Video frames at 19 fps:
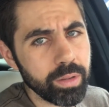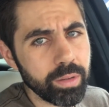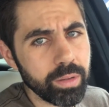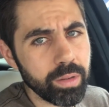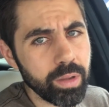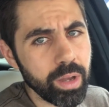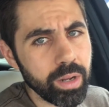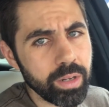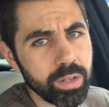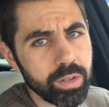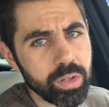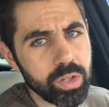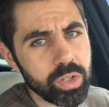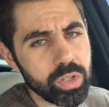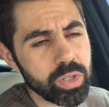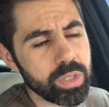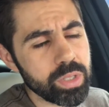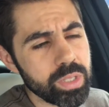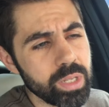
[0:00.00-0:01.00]
gut
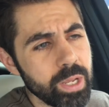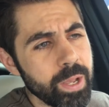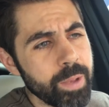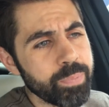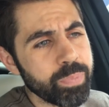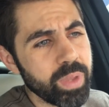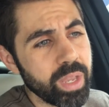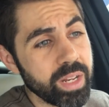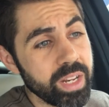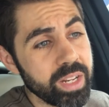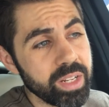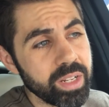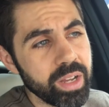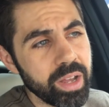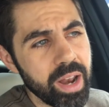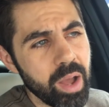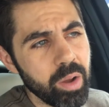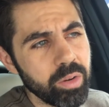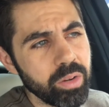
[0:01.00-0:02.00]
conditions and need to
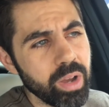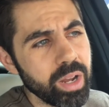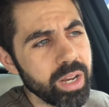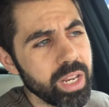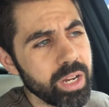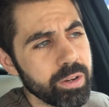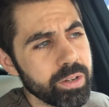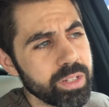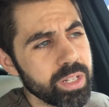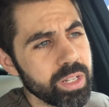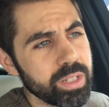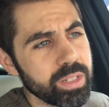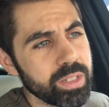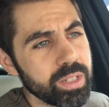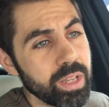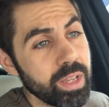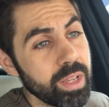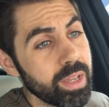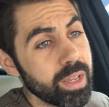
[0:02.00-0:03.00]
cut out gut
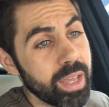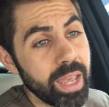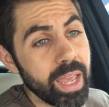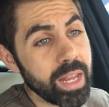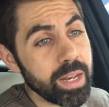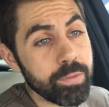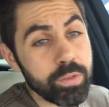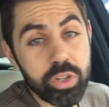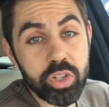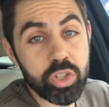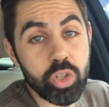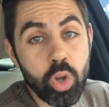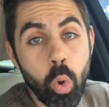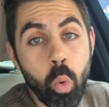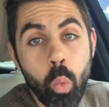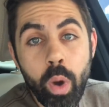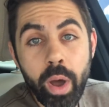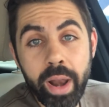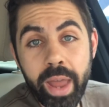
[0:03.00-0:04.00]
irritants. And if you just
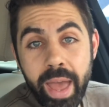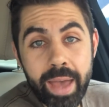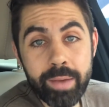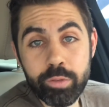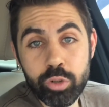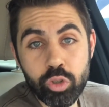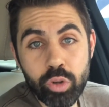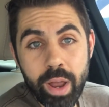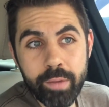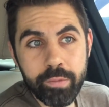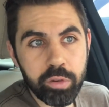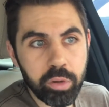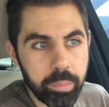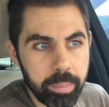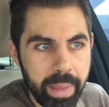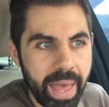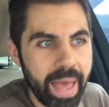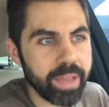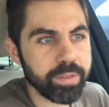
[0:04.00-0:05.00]
don't want to have
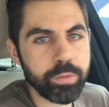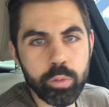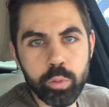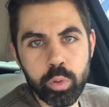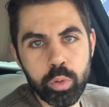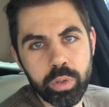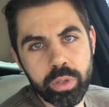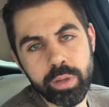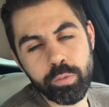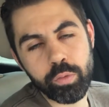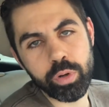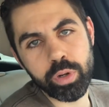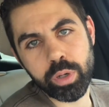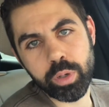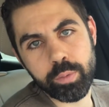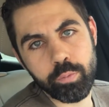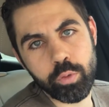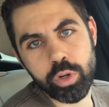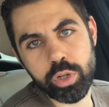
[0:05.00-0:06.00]
adrafinil pass through your liver and
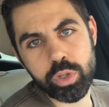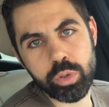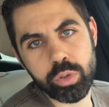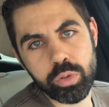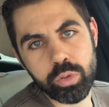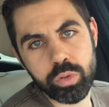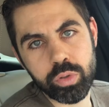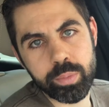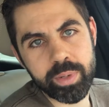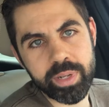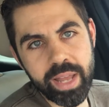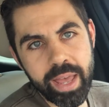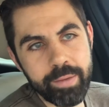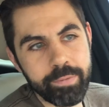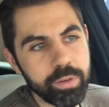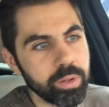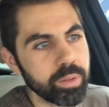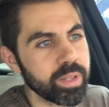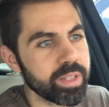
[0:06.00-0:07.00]
convert to
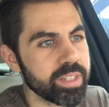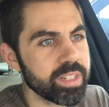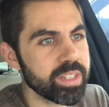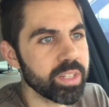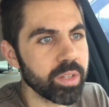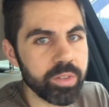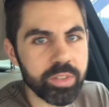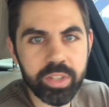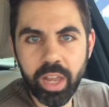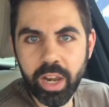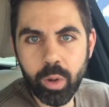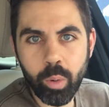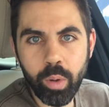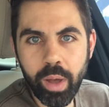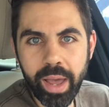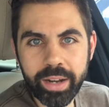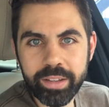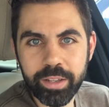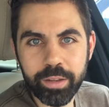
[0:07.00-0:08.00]
modafinil, it's still
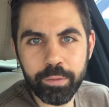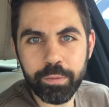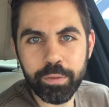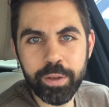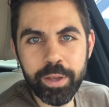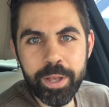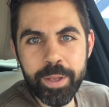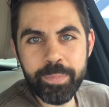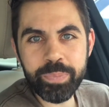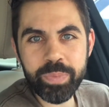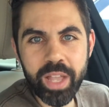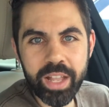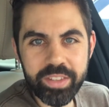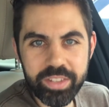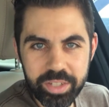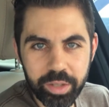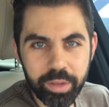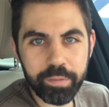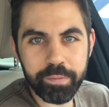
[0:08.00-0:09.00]
psychoactive and
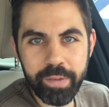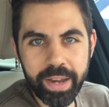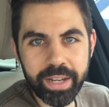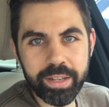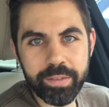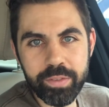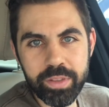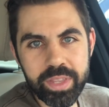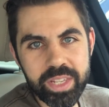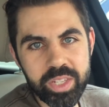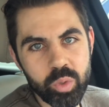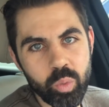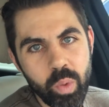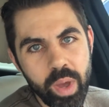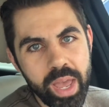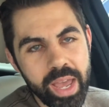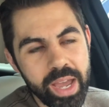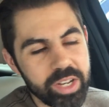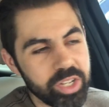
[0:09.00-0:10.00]
still effective in this
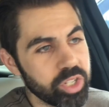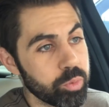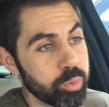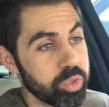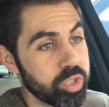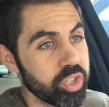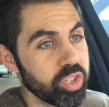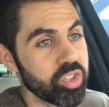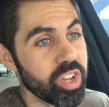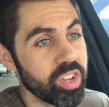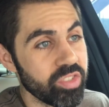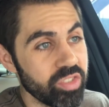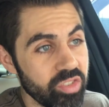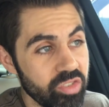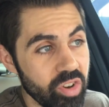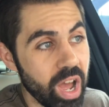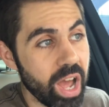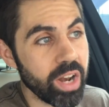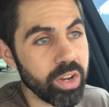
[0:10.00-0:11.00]
way. I just would suggest
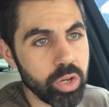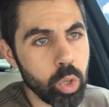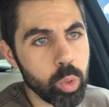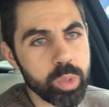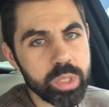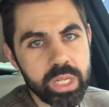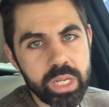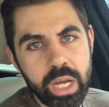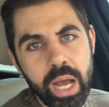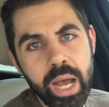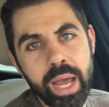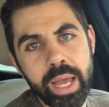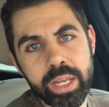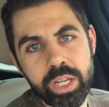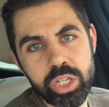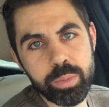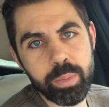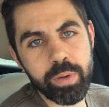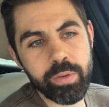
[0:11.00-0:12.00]
not dosing high
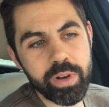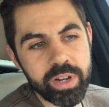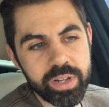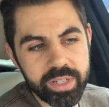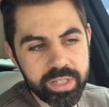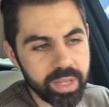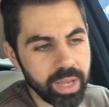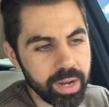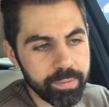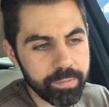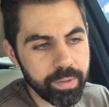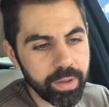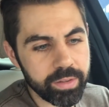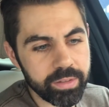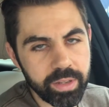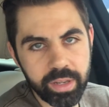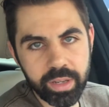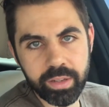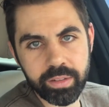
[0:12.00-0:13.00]
because you might run into side
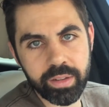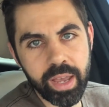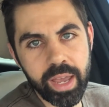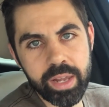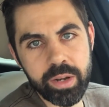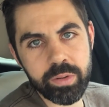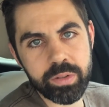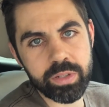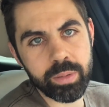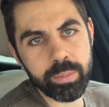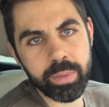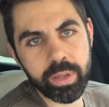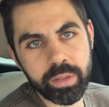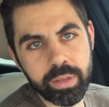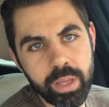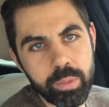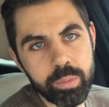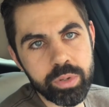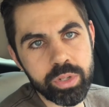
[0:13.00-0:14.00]
effects like anxiety or something
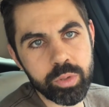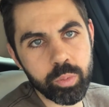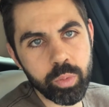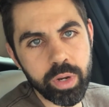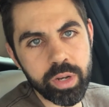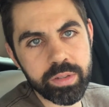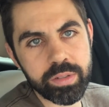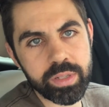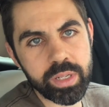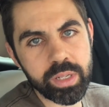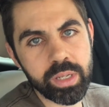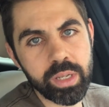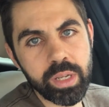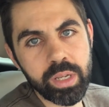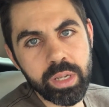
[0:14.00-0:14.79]
like that, which is what I see